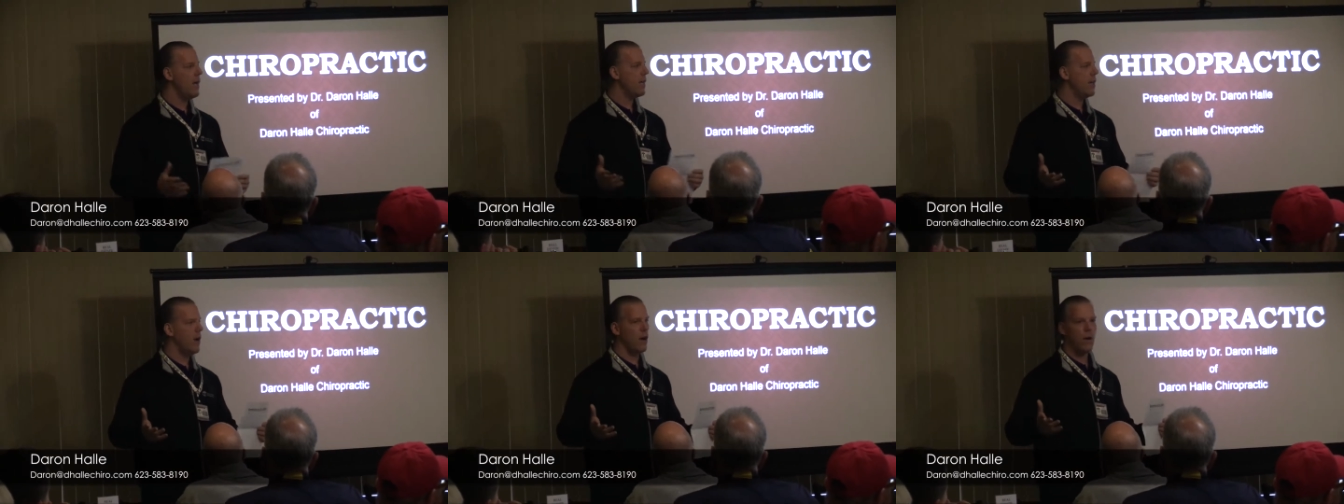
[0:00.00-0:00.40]

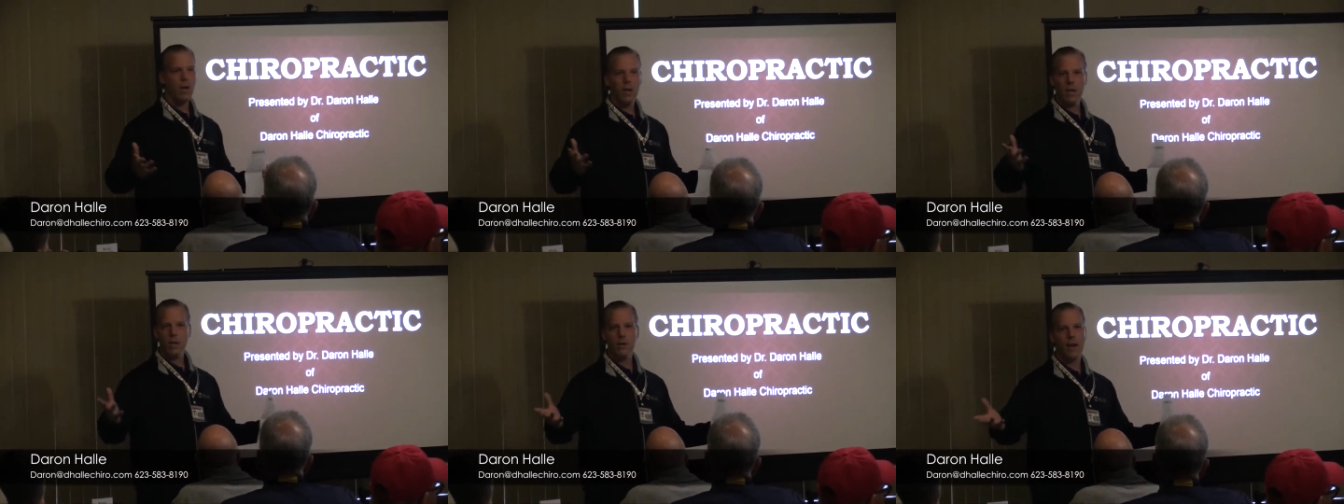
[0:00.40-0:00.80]
You know,
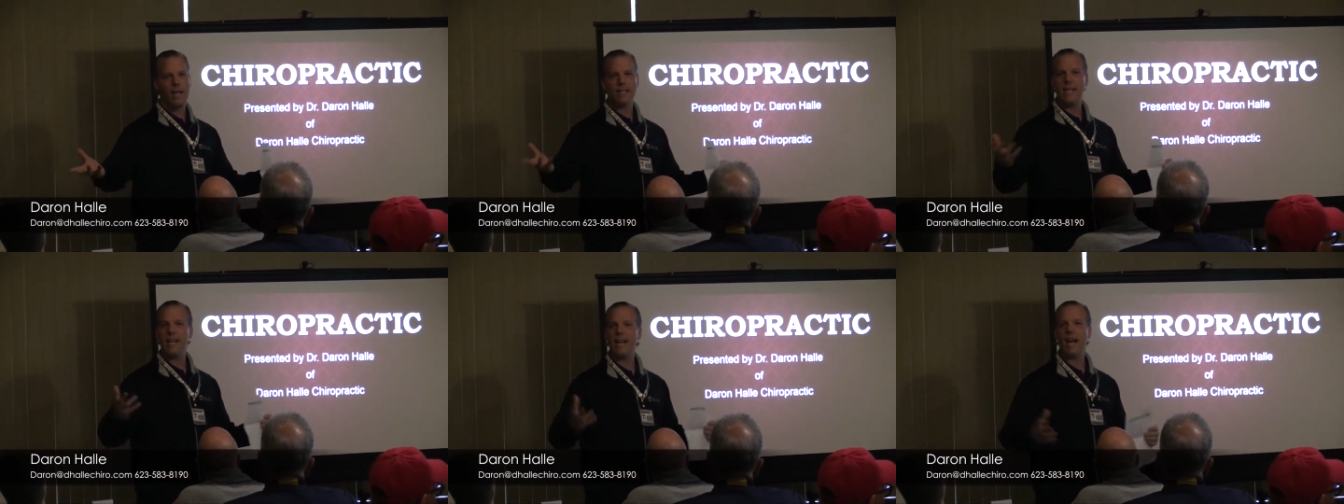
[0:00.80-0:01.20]
you
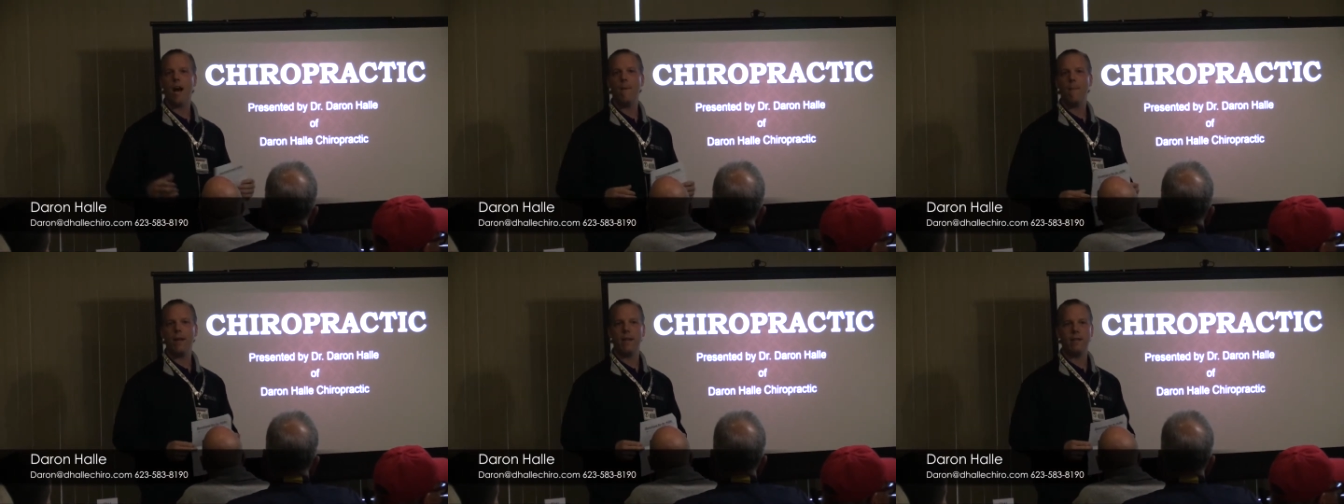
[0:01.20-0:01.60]
guys need to
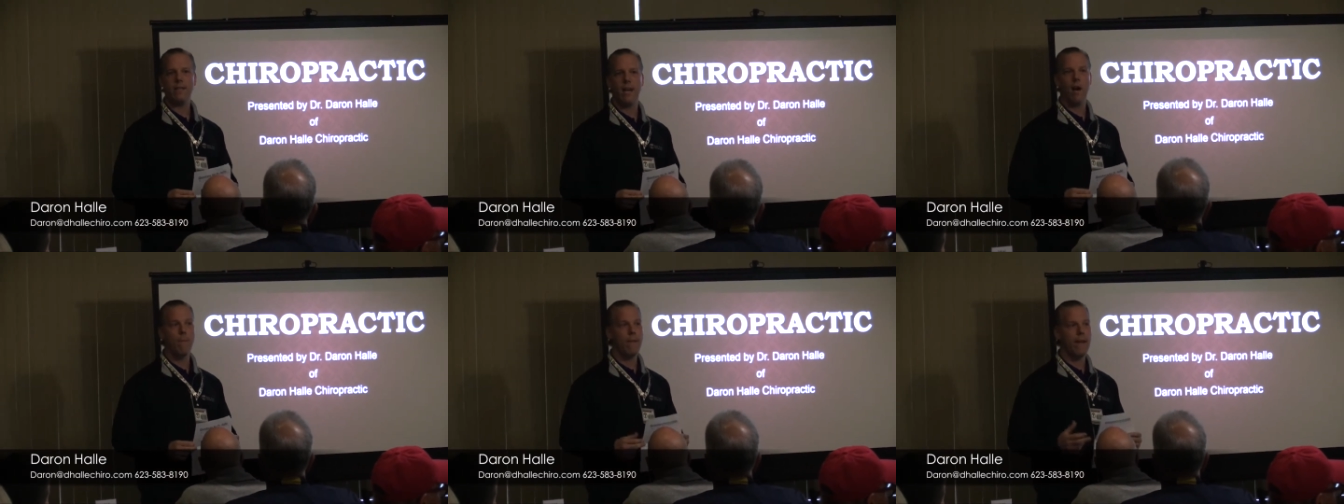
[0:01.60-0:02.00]
come in and
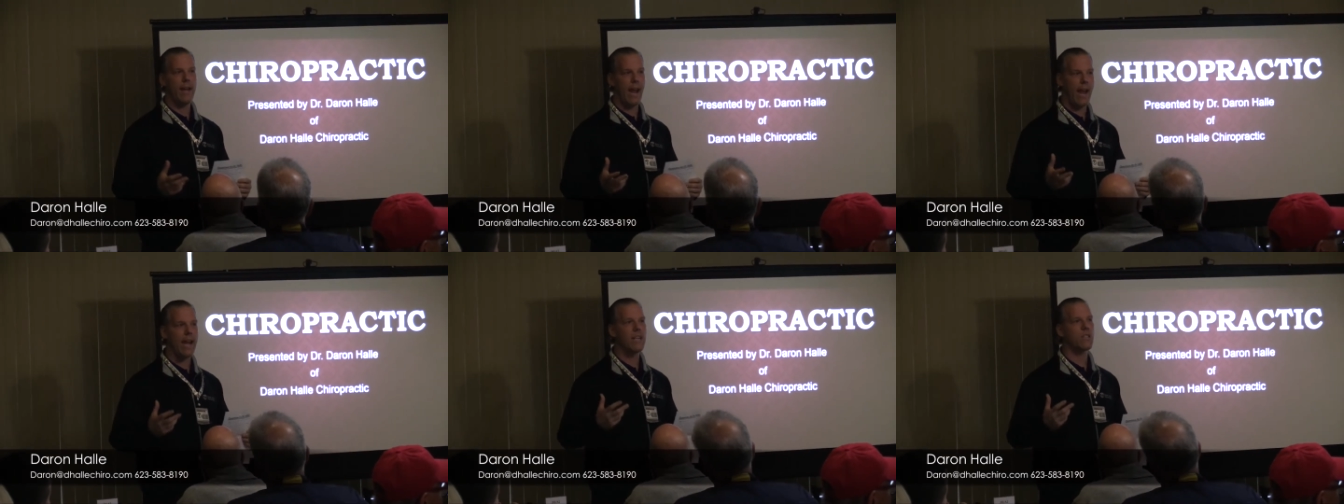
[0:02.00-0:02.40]
tell me,
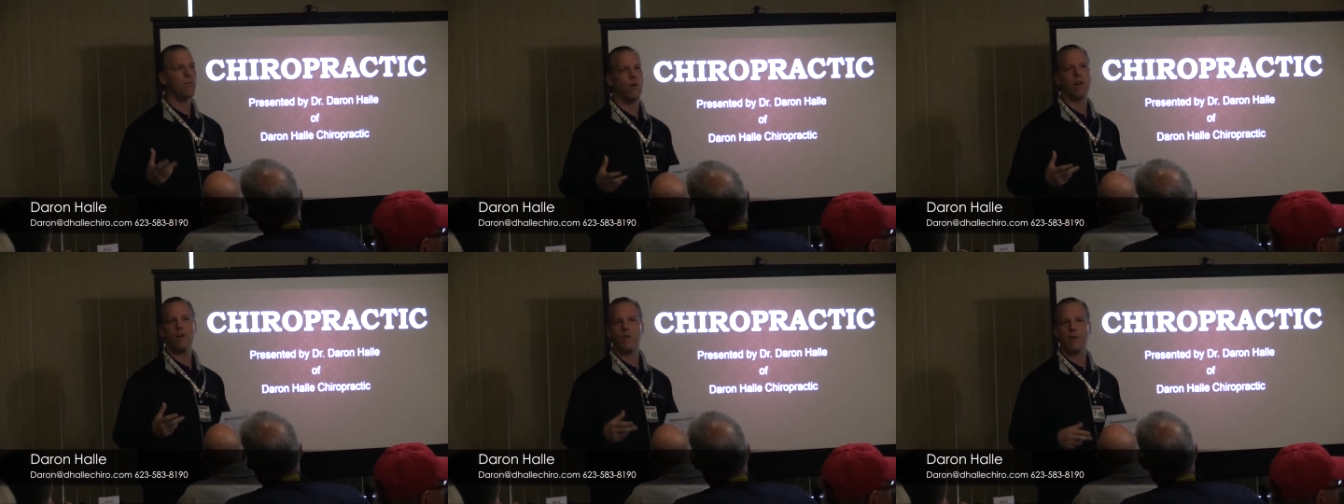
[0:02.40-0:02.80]
hey, it's
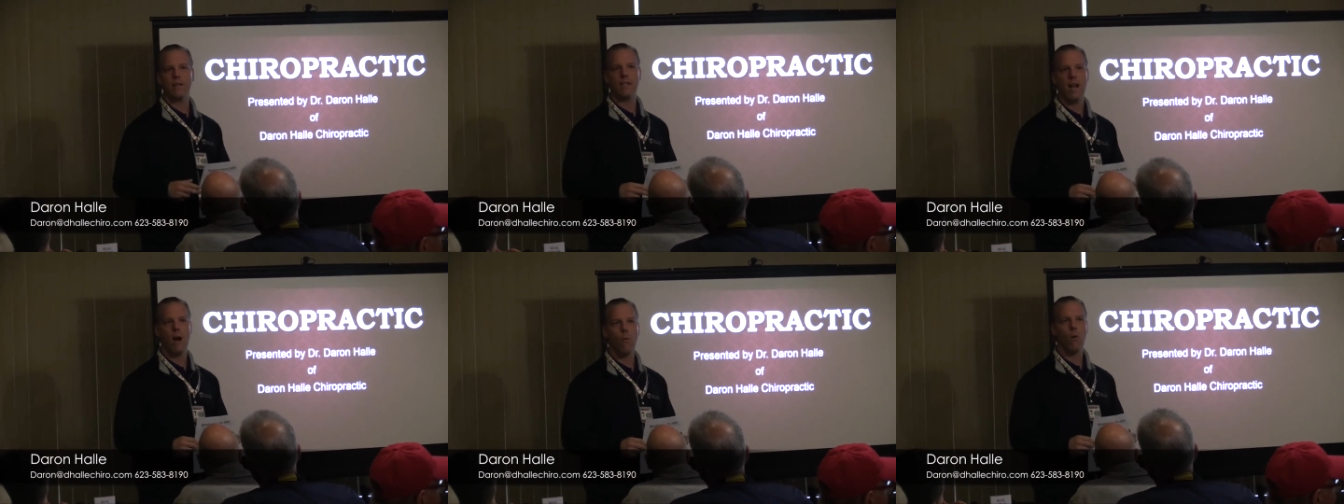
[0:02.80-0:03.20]
working or
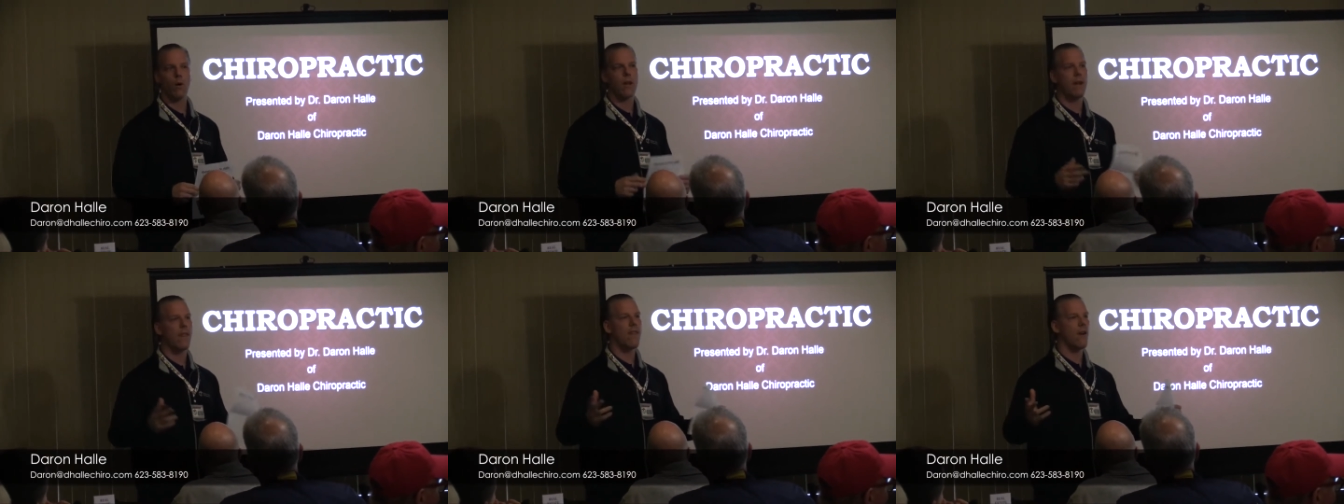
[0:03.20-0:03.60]
it's not working.